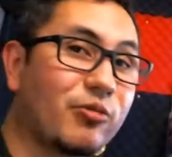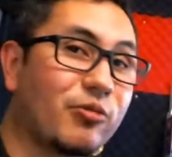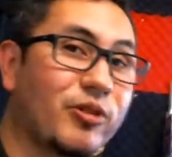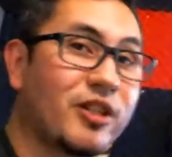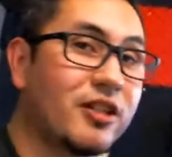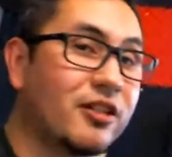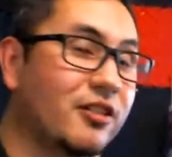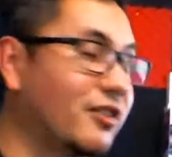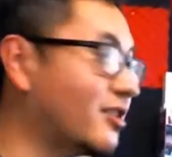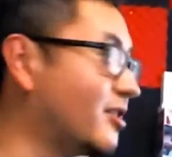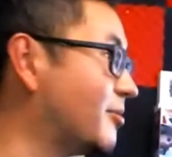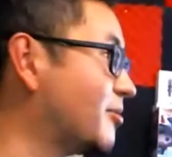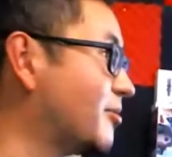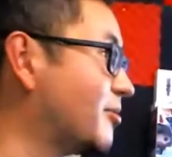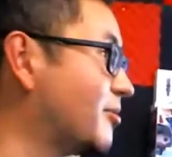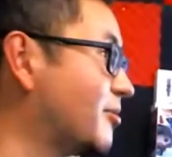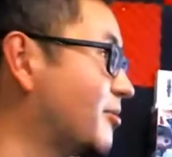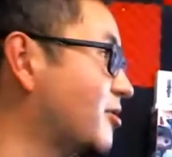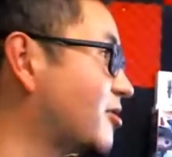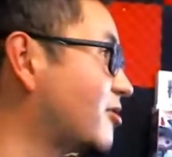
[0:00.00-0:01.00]
to
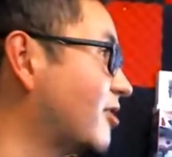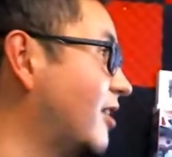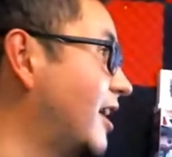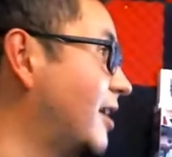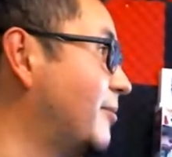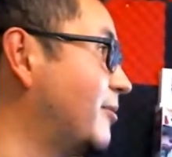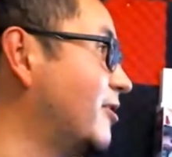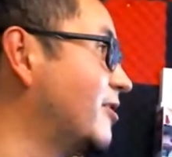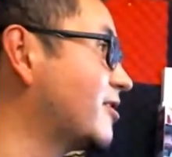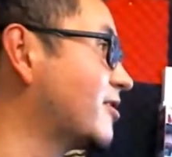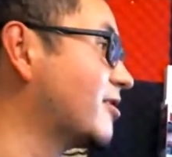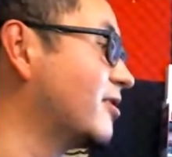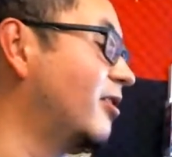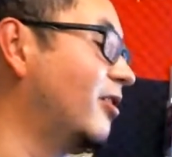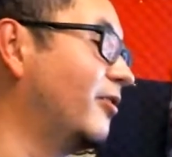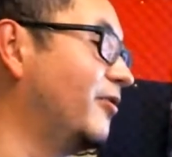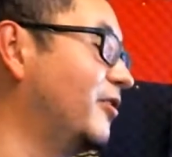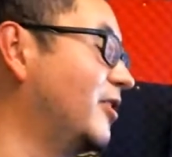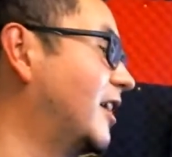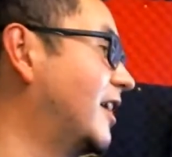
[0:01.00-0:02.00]
300 subscribers.
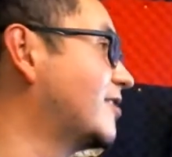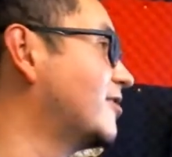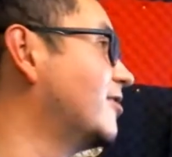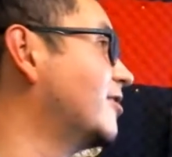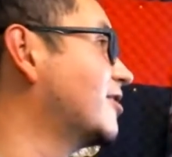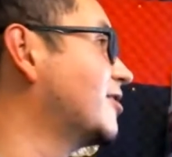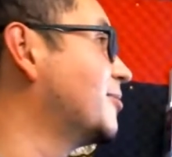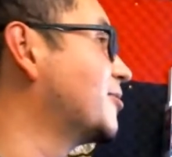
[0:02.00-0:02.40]
So if you guys are